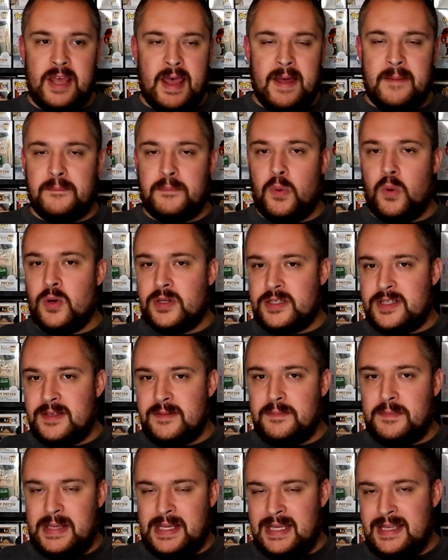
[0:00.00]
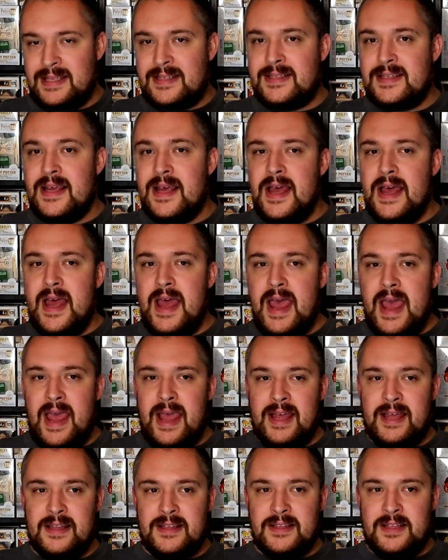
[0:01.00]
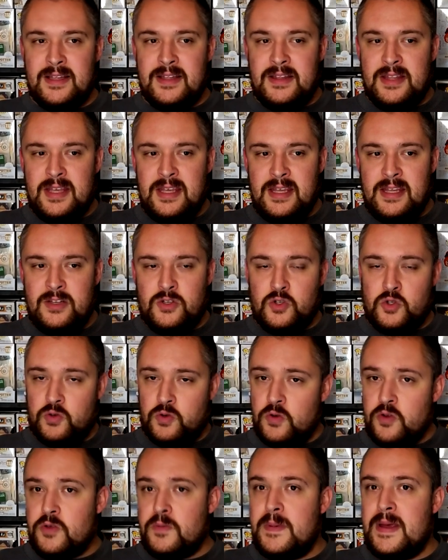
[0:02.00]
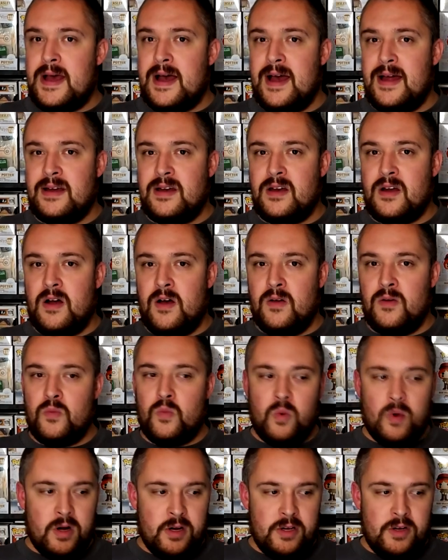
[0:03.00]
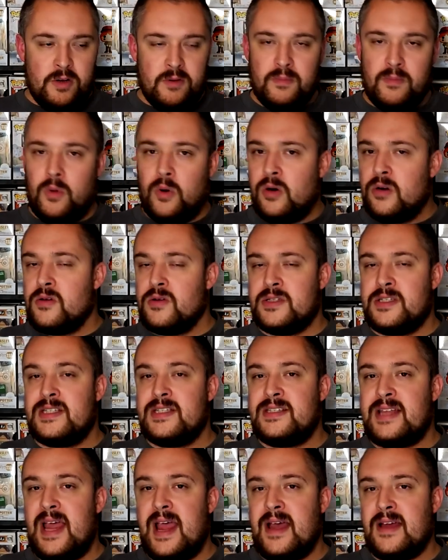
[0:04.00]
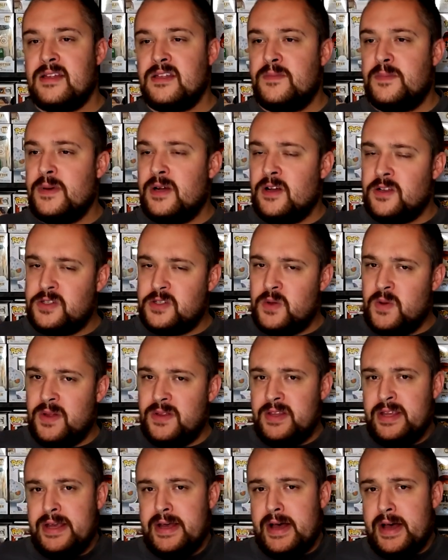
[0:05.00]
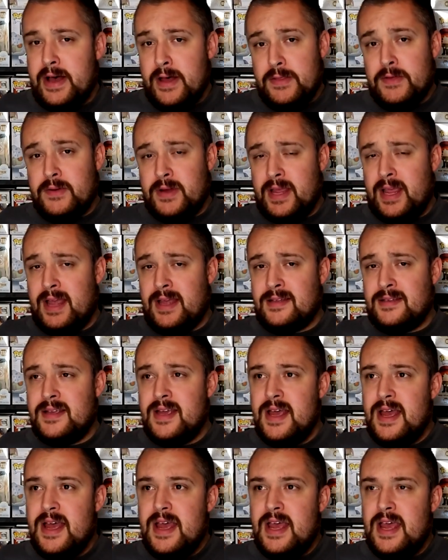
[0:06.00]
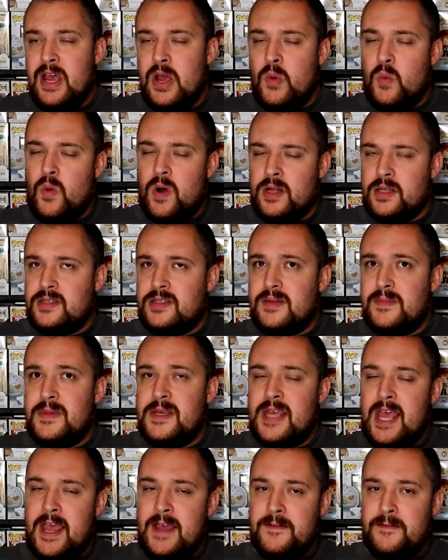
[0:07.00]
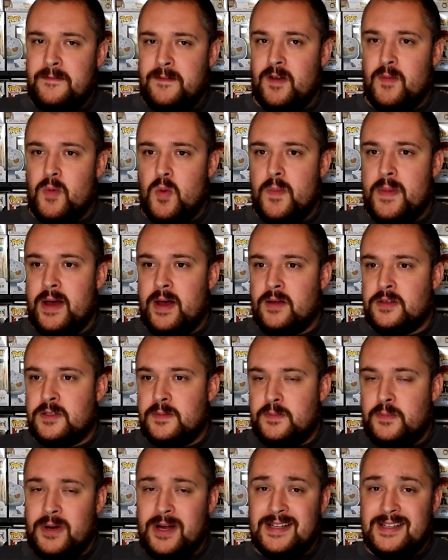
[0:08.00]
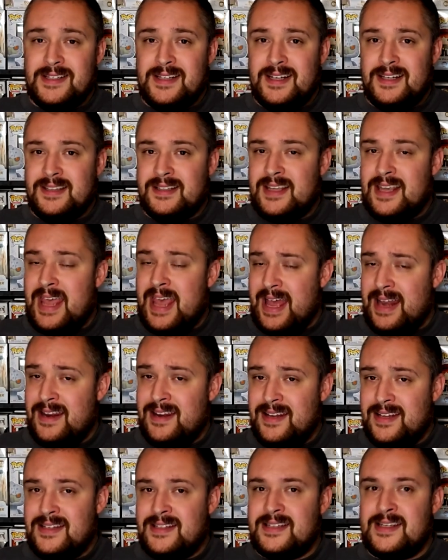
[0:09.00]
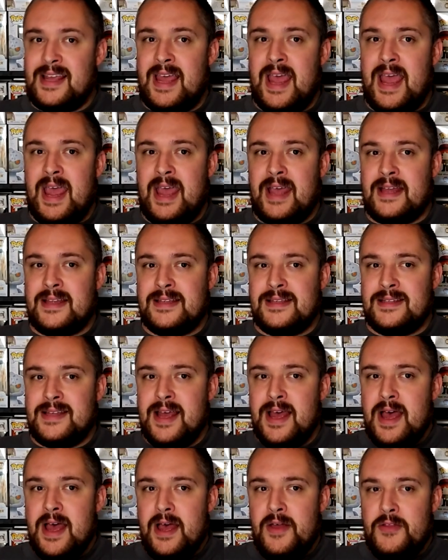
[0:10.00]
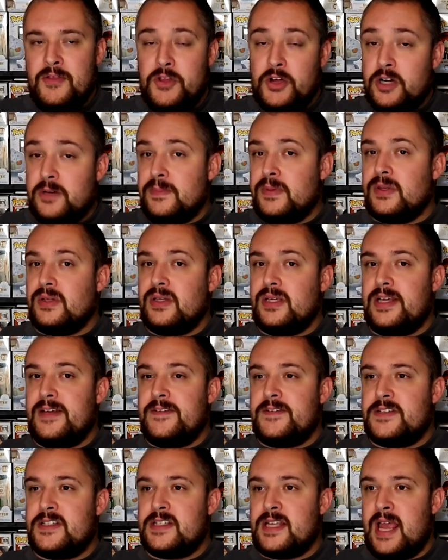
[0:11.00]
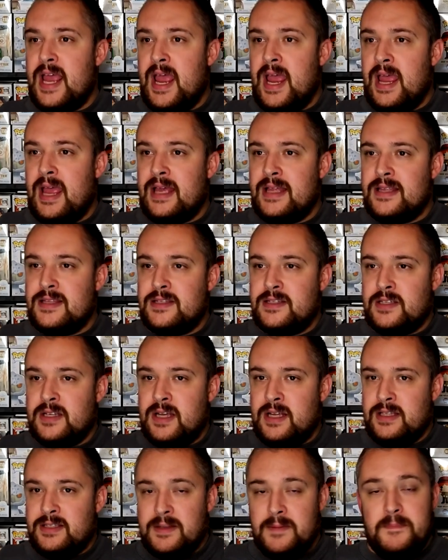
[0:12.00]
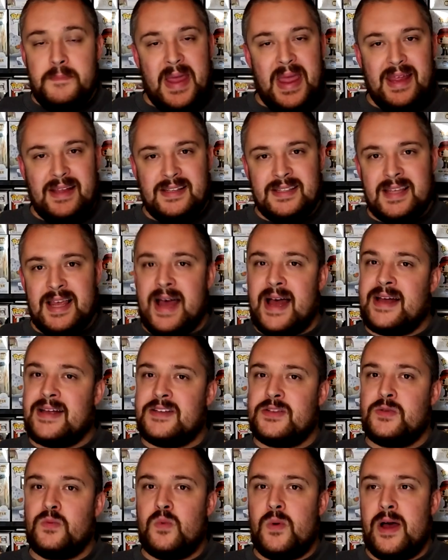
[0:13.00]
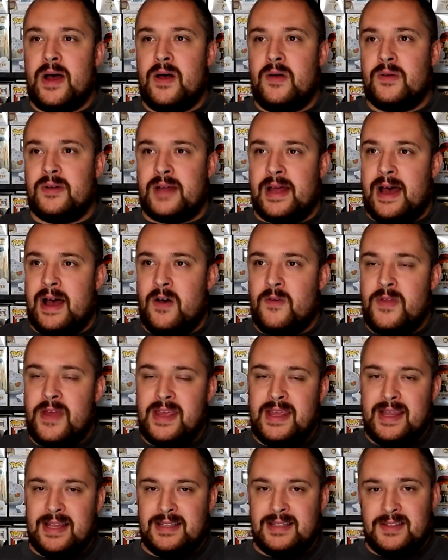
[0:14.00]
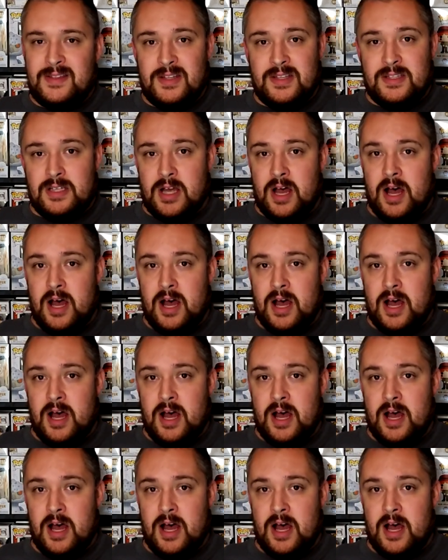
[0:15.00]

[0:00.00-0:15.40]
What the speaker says: the important piece and the truth behind it all and where your morals stand. But also on the other hand, it wants to be a film about president candidates and their beliefs and debates as well and how they get to the